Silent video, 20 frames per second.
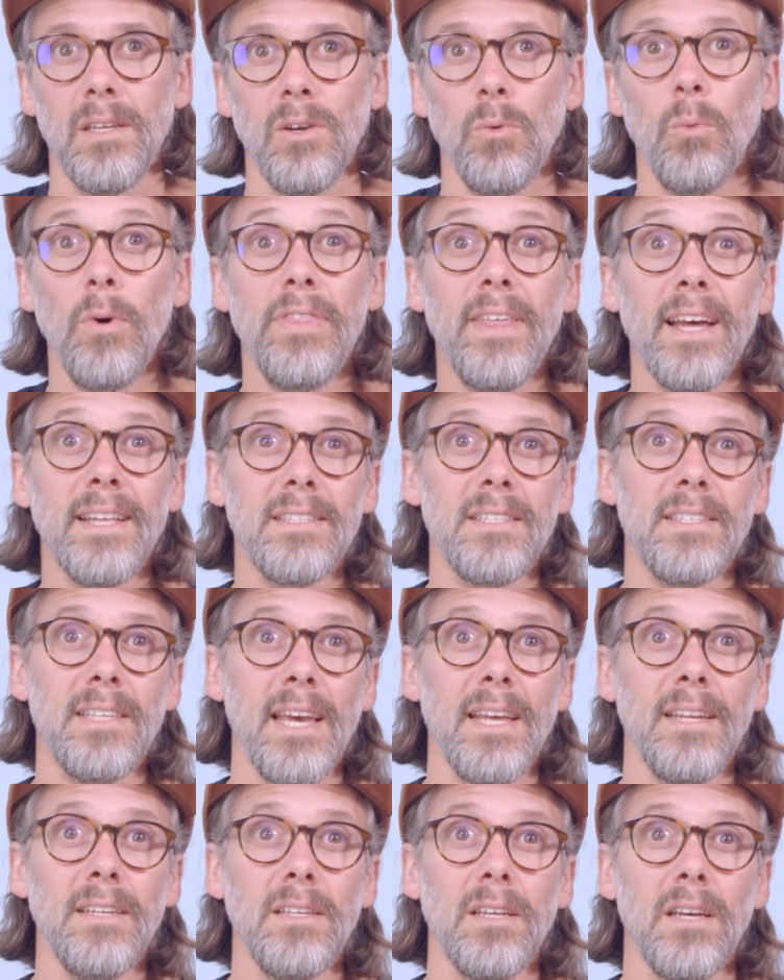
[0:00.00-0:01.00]
With that
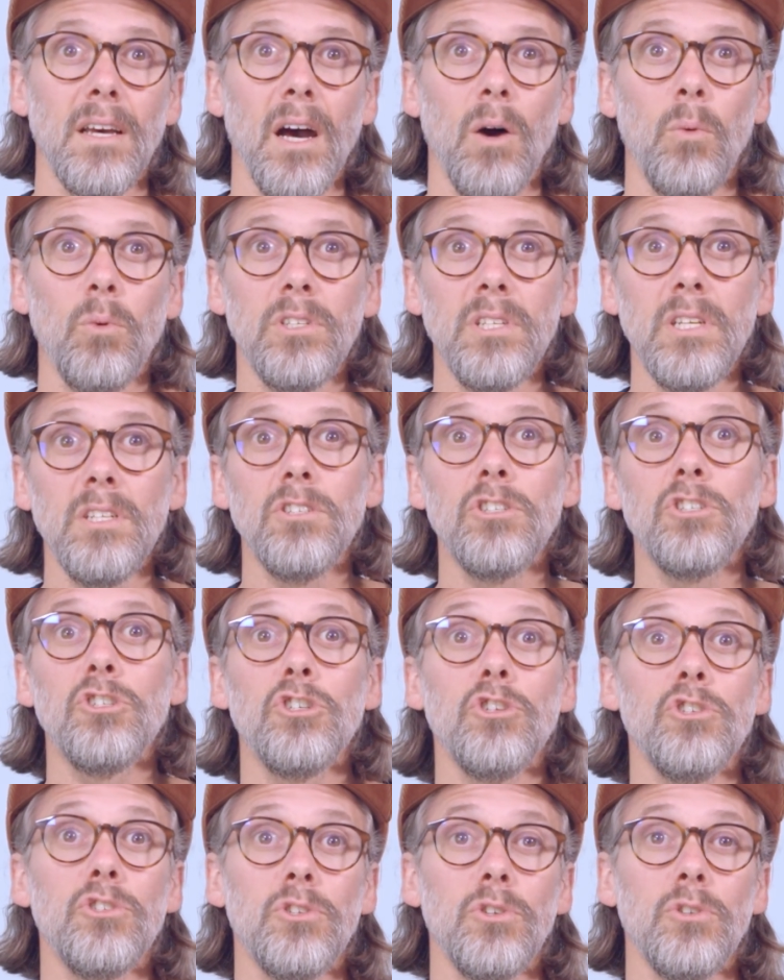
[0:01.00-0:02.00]
said, I want to
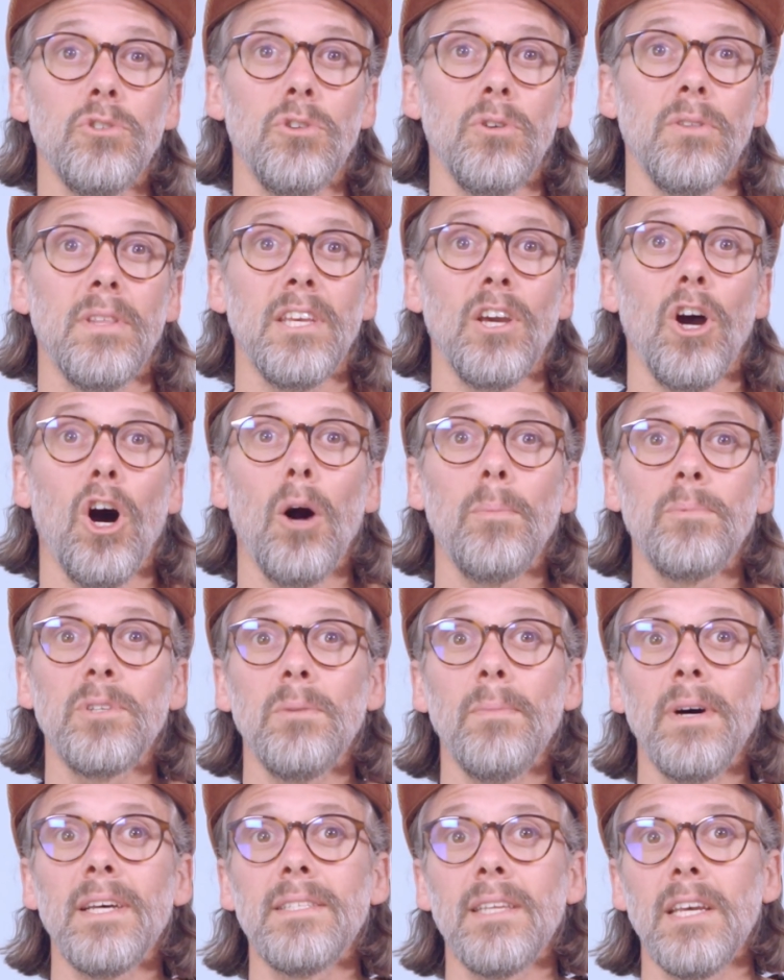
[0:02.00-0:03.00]
introduce you to the
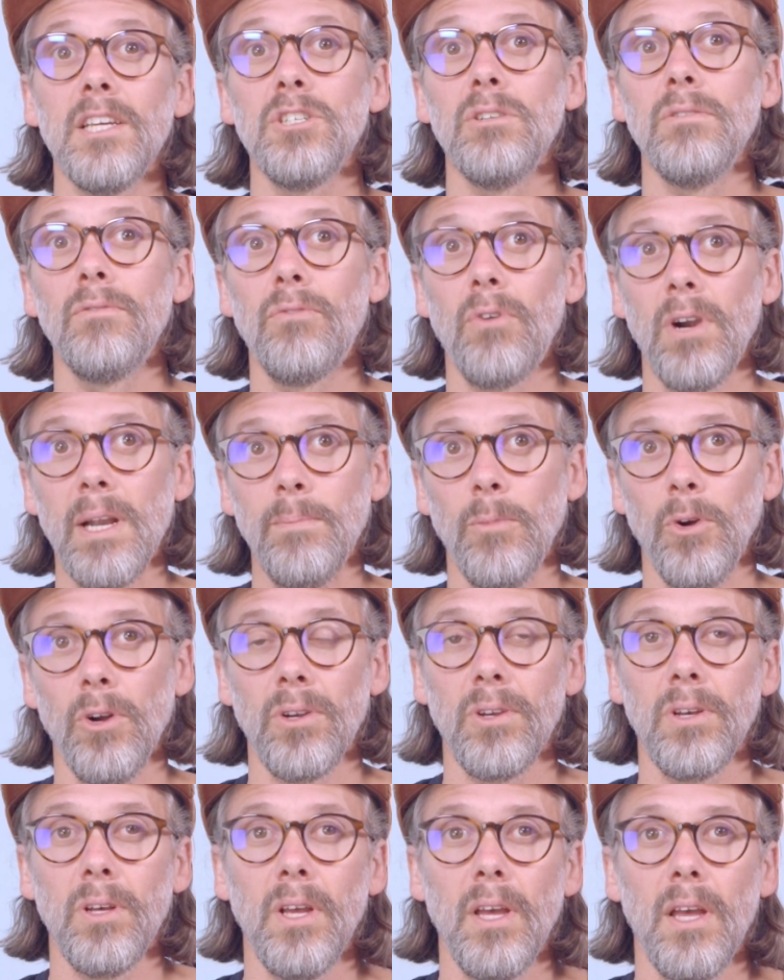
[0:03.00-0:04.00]
optimization
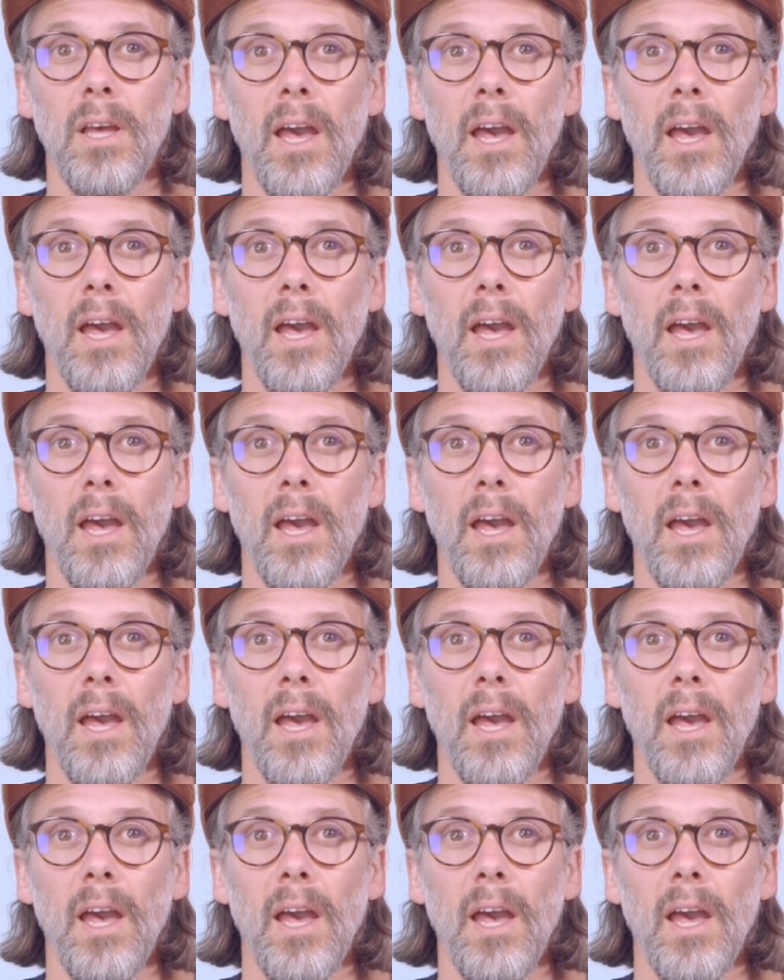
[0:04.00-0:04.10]
framework,